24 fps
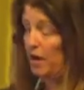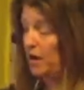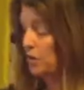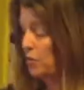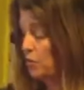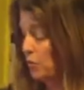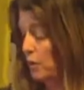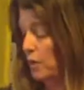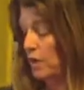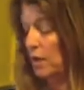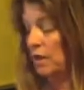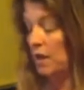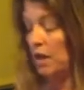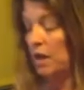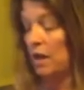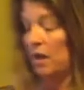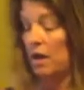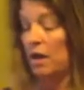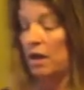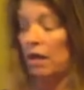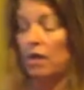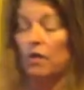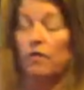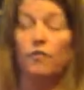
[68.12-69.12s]
each week.
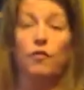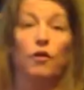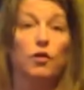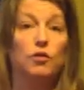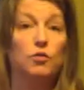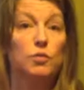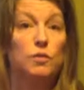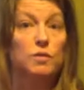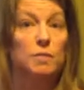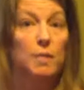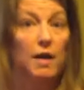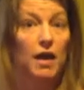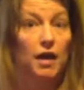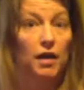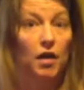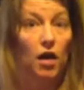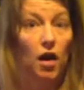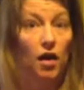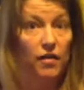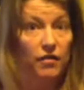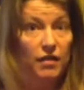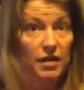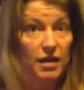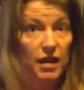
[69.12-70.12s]
First was my
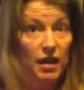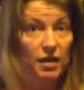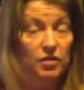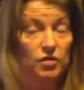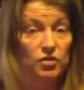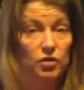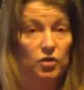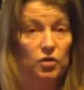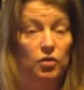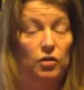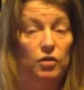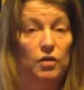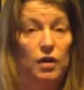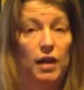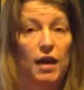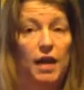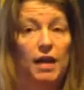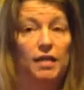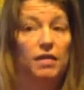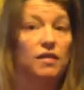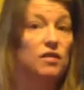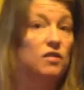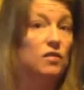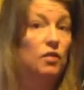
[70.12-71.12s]
Agave Nectar,
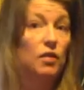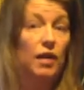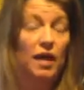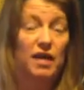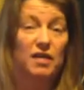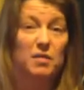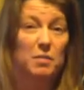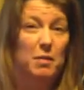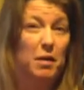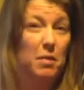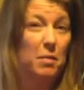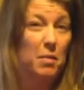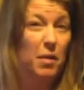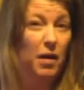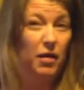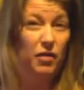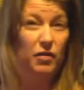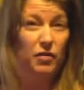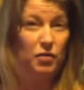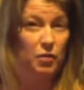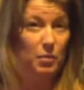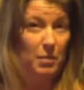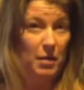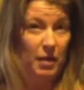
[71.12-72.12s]
and this will last me a month
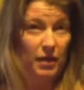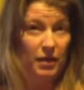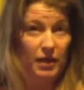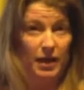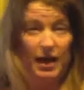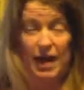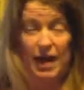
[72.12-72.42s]
to a month and a